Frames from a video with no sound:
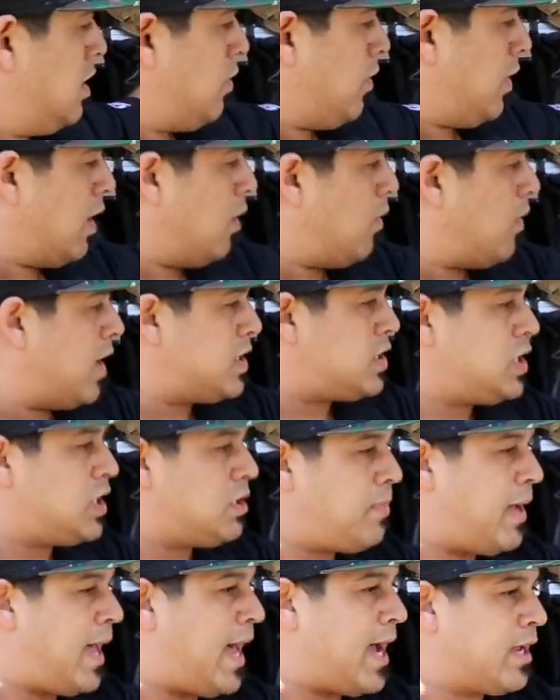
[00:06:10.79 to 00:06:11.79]
We don't want you
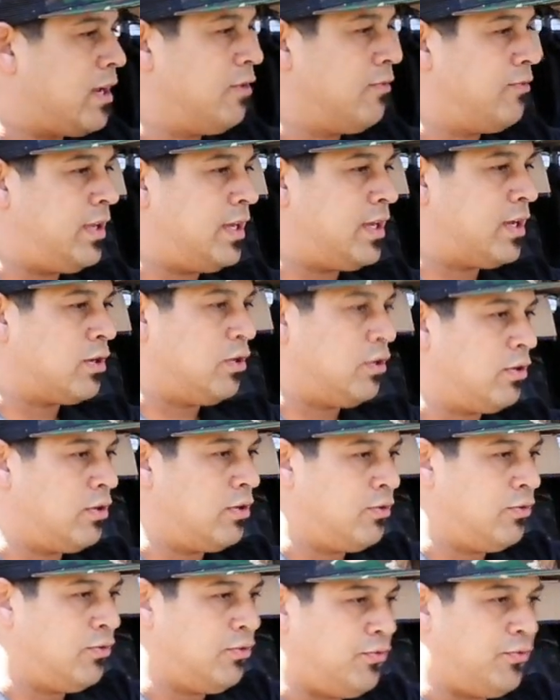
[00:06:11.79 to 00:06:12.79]
to pack your vehicle
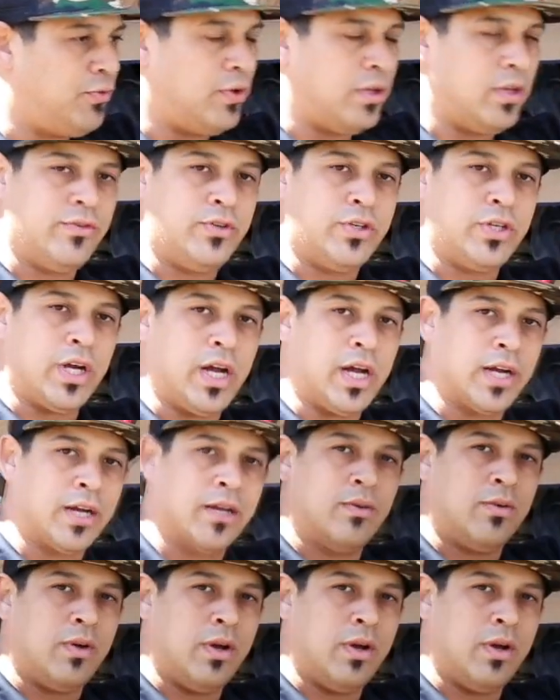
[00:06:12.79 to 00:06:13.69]
full of junk.